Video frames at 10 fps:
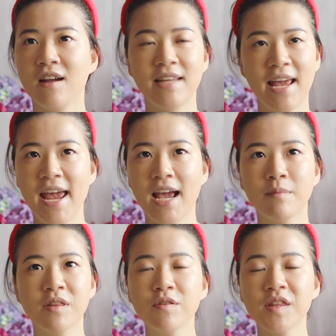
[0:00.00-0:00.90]
Dang,
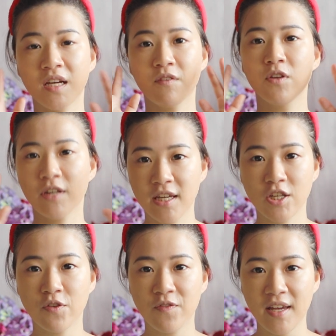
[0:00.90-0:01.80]
I'm so sick of looking at
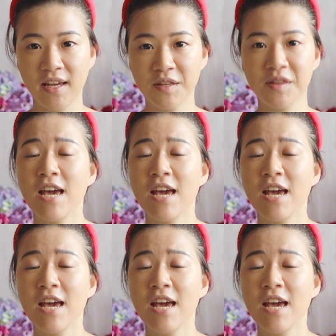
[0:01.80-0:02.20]
your face.